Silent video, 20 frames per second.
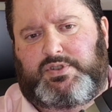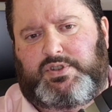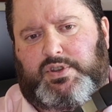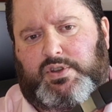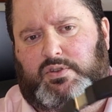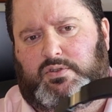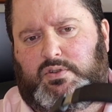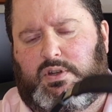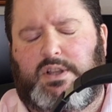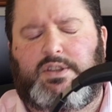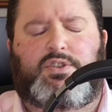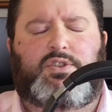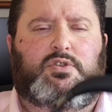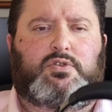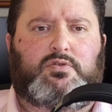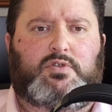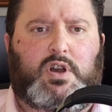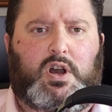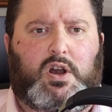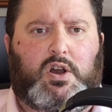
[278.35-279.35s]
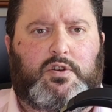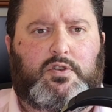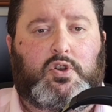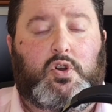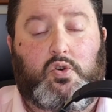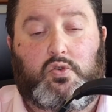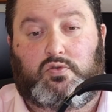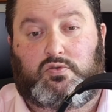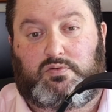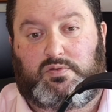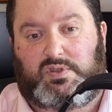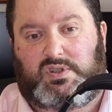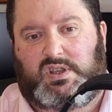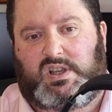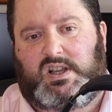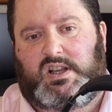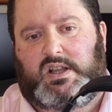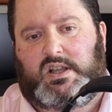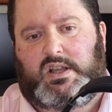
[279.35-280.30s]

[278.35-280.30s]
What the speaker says: to, let's do calls,